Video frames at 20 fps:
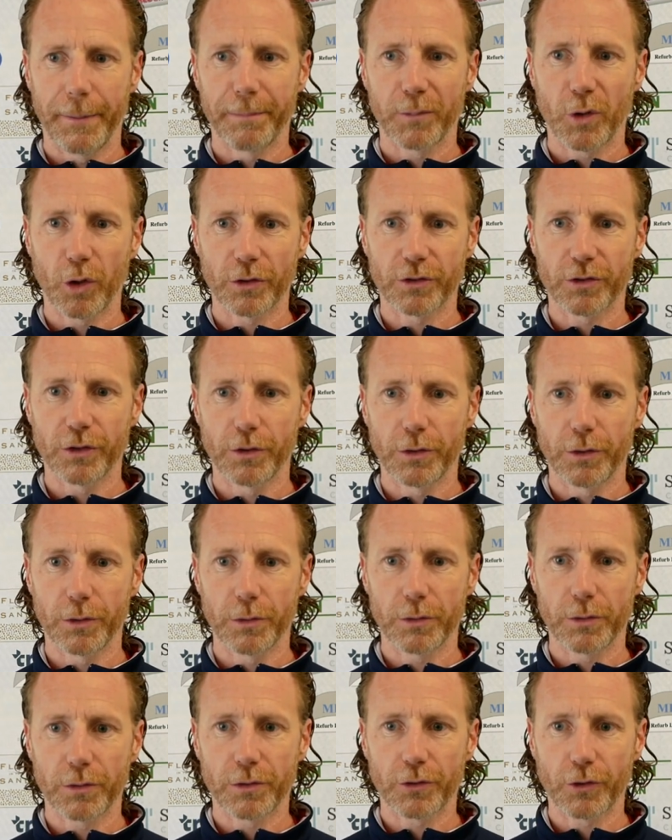Got
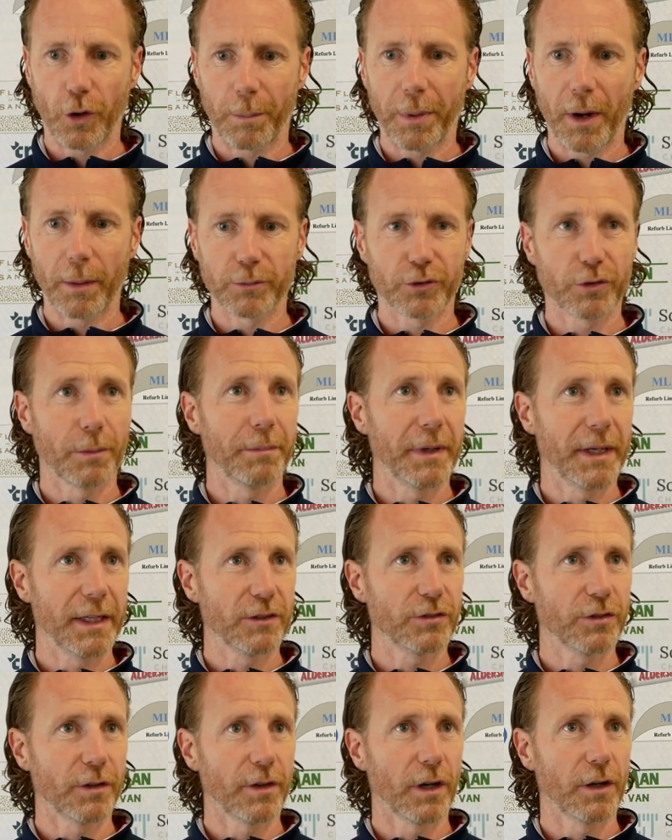to top up some
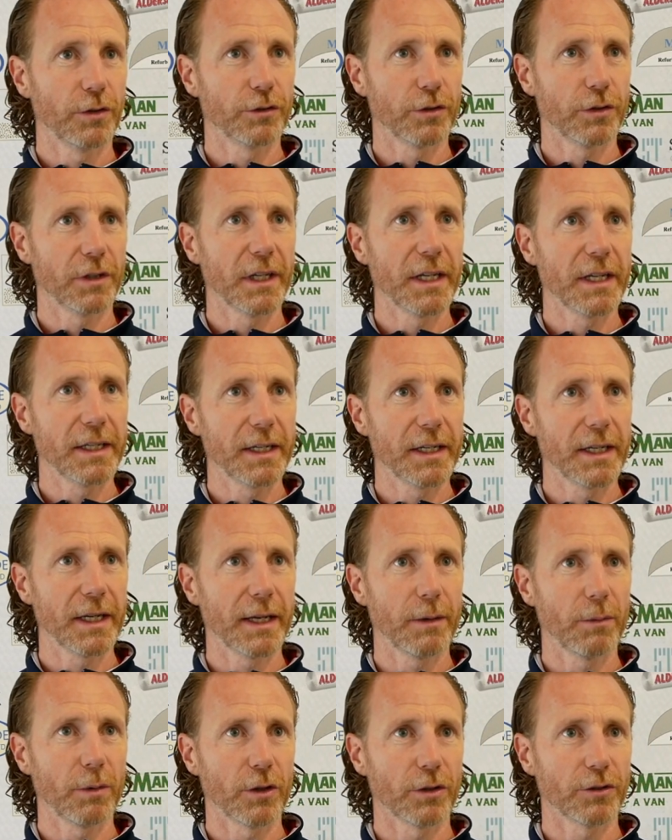minutes at those that needed
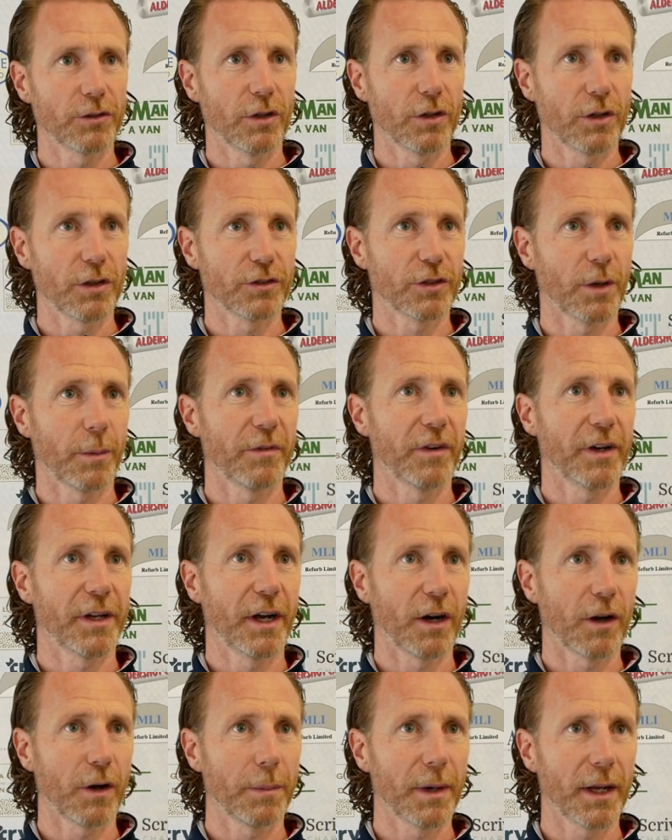it. We've got to look at some of our
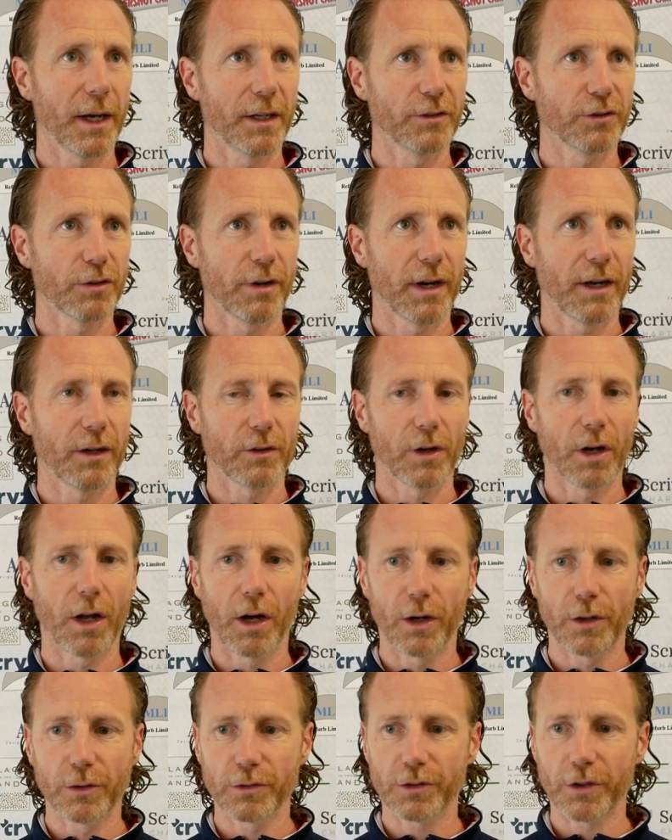younger players who are out on loan.